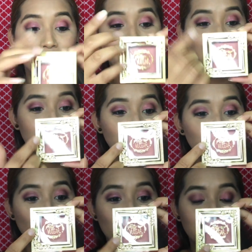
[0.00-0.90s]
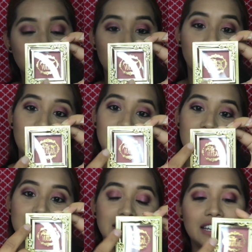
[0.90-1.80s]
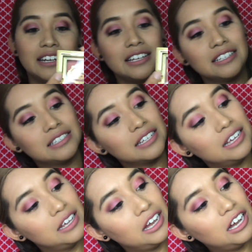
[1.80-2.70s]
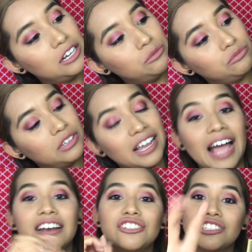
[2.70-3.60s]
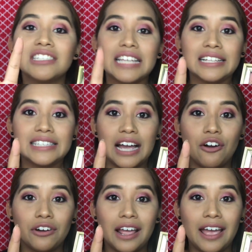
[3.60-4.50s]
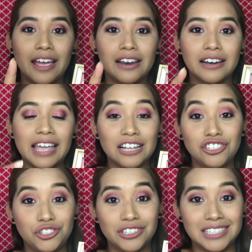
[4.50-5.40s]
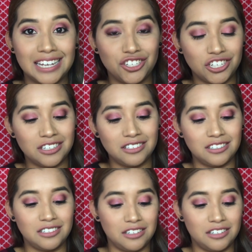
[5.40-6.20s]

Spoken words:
I really enjoy stuff like this that is it kind of just stands out and catches your attention.